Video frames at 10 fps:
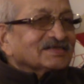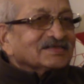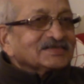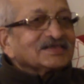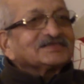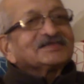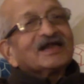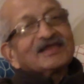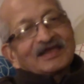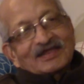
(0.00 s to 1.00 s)
It's a
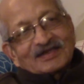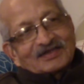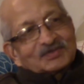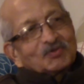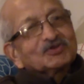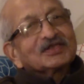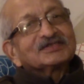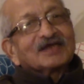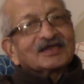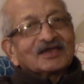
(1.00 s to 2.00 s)
chatting, spiritual
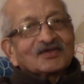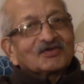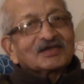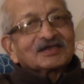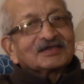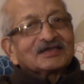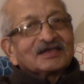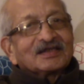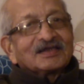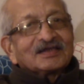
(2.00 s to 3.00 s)
chatting, not
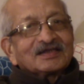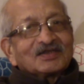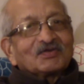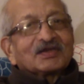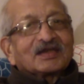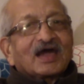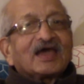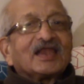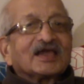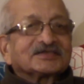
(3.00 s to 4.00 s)
even dry
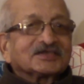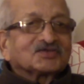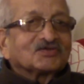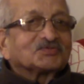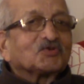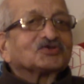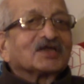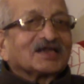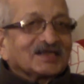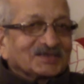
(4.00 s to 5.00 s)
lectures on
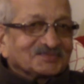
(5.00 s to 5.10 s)
spirituality.